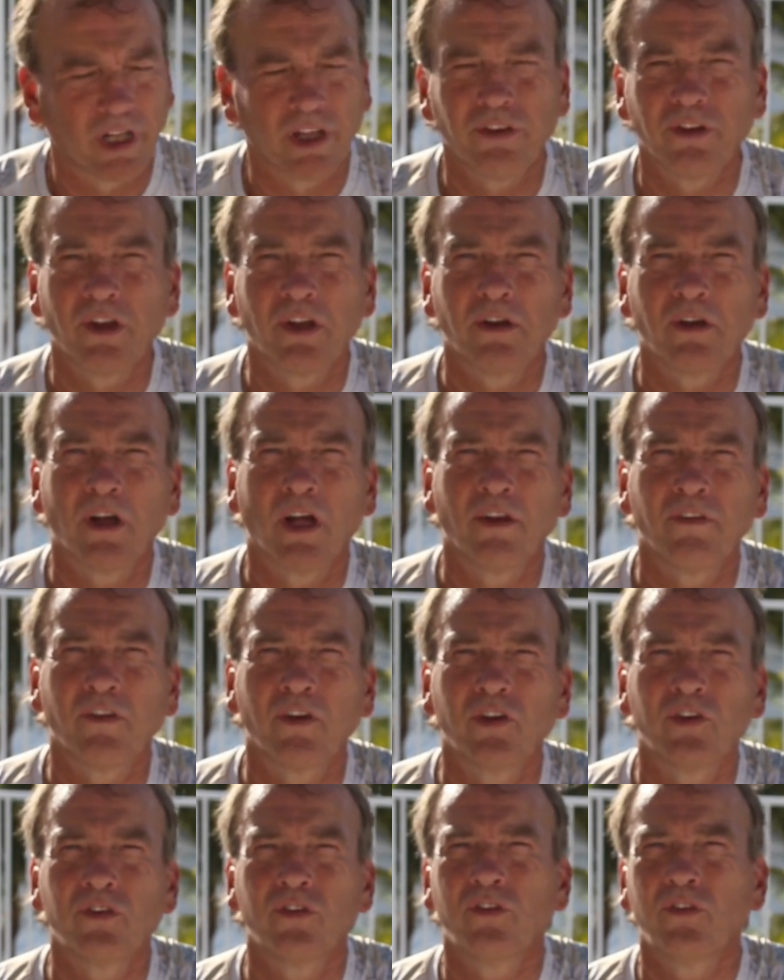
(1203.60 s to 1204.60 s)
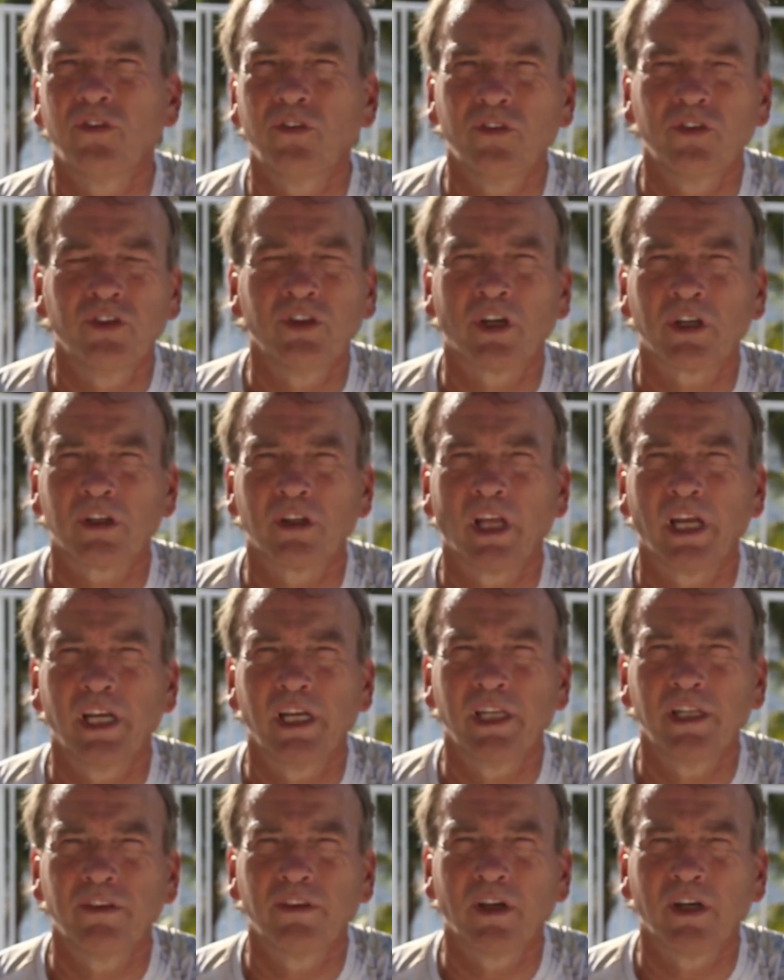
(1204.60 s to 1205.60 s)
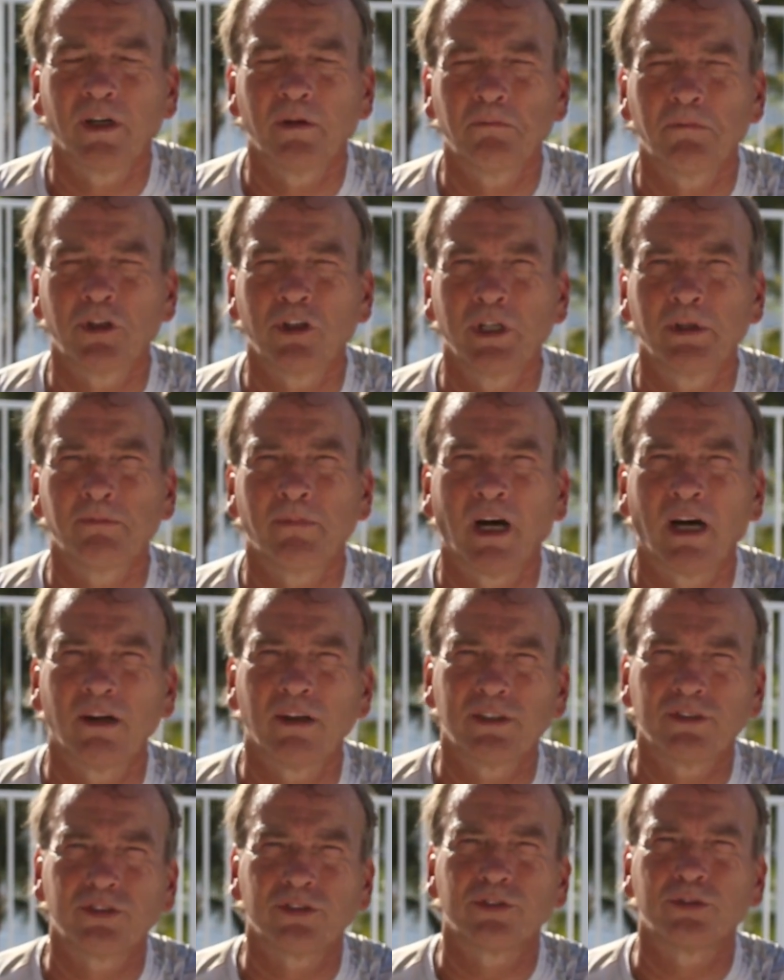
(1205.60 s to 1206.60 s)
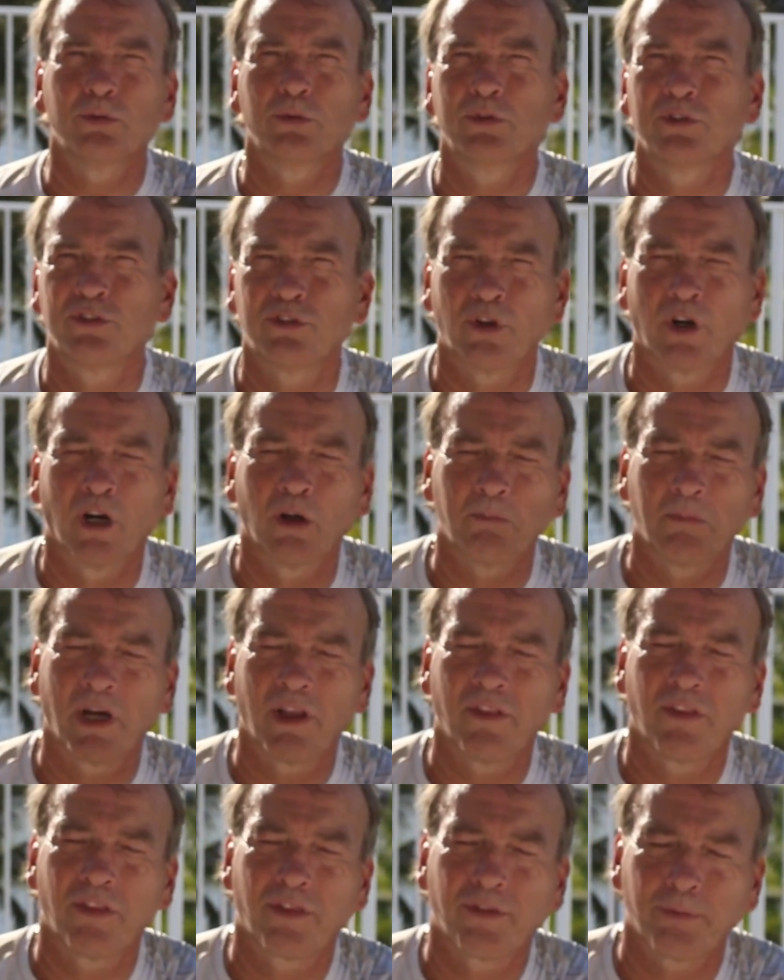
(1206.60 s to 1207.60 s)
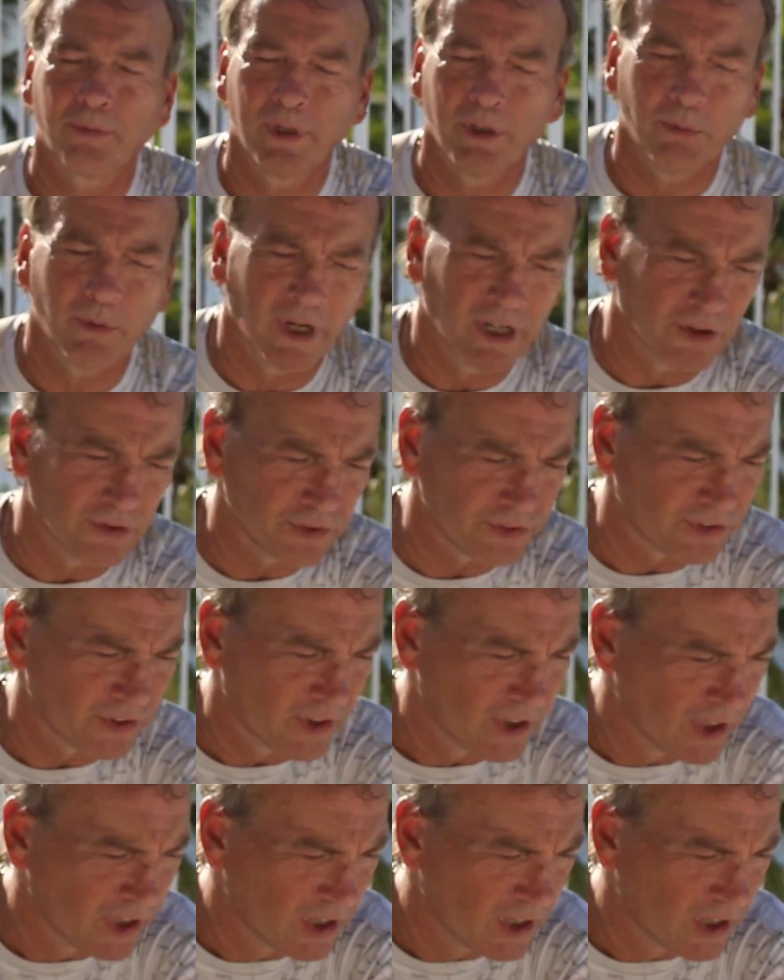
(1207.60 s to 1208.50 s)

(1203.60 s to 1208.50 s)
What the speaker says: on the young lady, the marine biologist who was drowned by the 3 whales.